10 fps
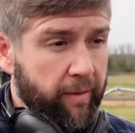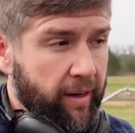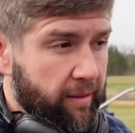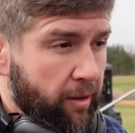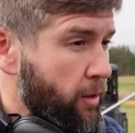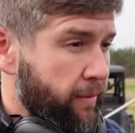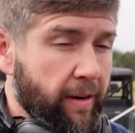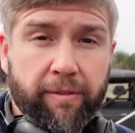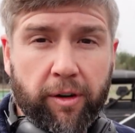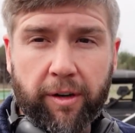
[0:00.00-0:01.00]
got a
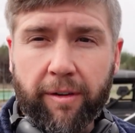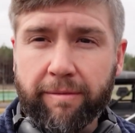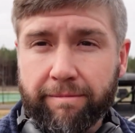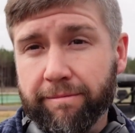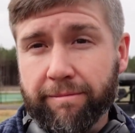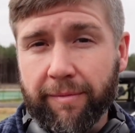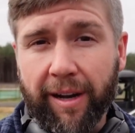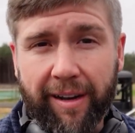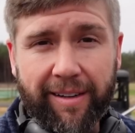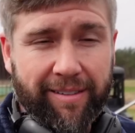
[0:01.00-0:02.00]
35 foot
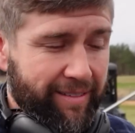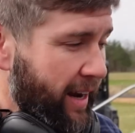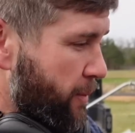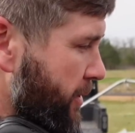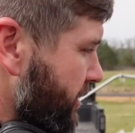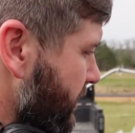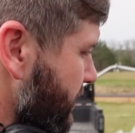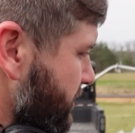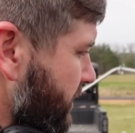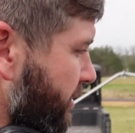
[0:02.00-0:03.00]
caterpillar tunnel
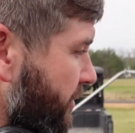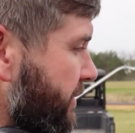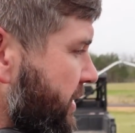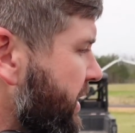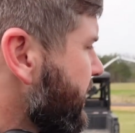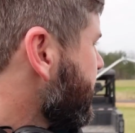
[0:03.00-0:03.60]
instead of a 50,